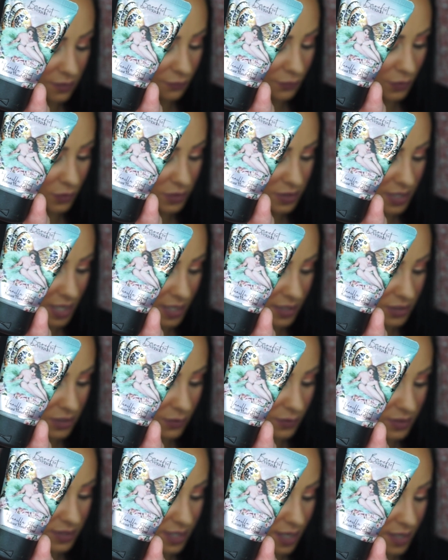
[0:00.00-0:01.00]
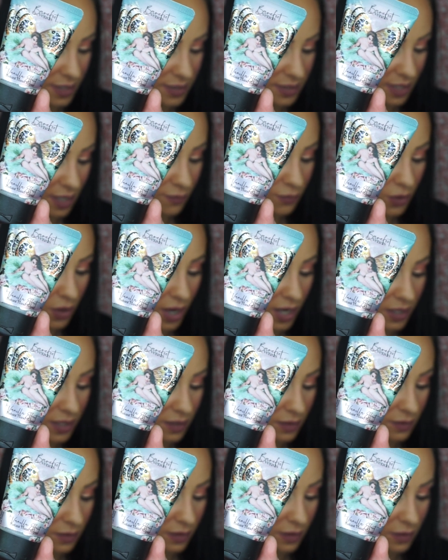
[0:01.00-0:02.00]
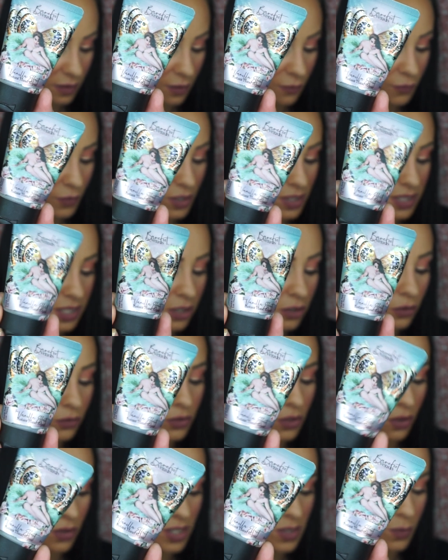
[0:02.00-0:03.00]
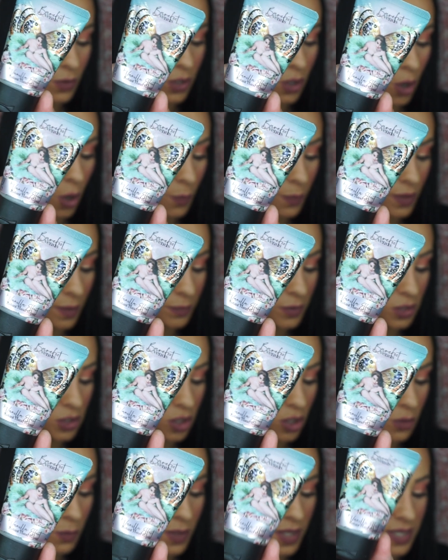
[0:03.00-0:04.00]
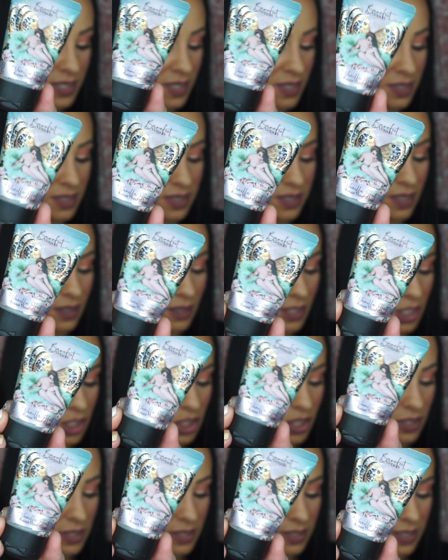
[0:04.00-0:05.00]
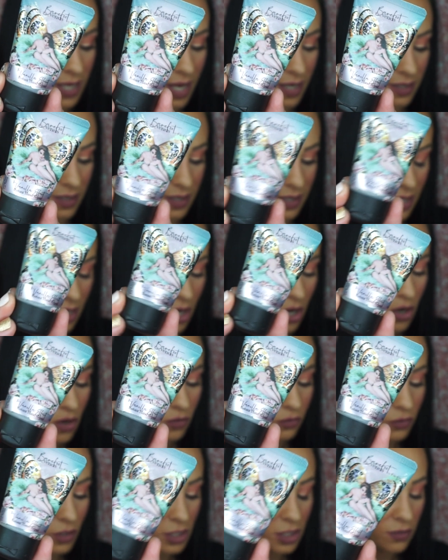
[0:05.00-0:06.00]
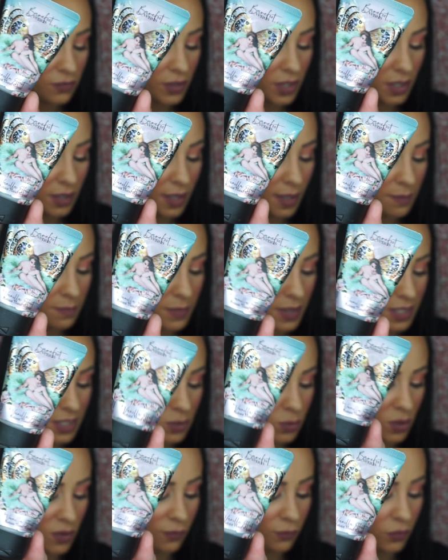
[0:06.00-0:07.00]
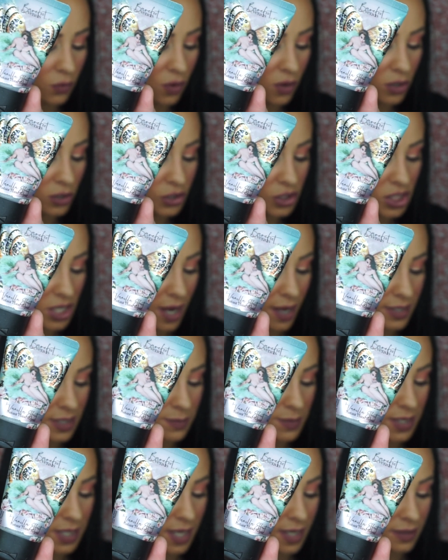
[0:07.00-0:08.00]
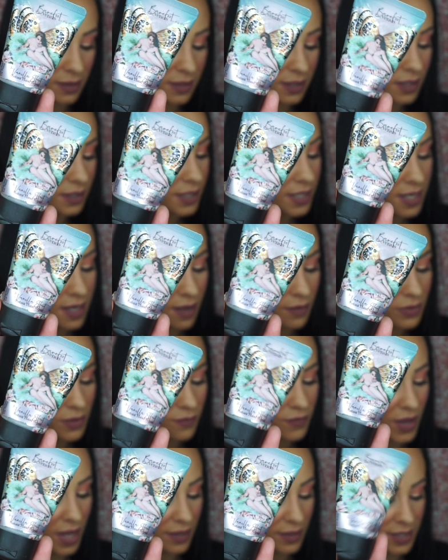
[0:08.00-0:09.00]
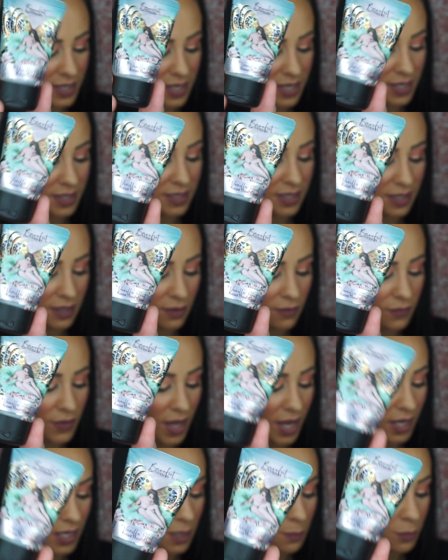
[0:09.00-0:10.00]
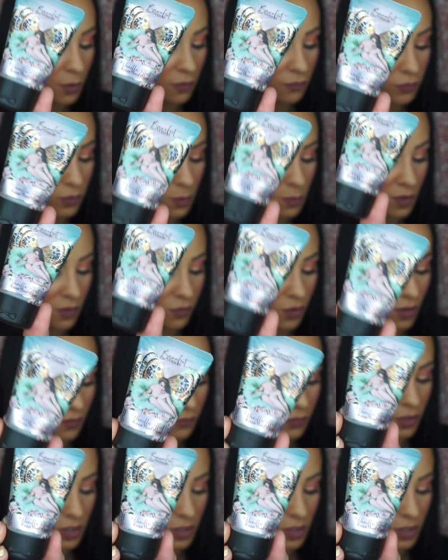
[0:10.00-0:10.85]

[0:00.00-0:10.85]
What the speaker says: full size. So it says if you're any, the first thing you'll notice when you open up the tube is this delicious scent. Rich vanilla mixed with floral jasmine and lily of the valley give any perfume a run for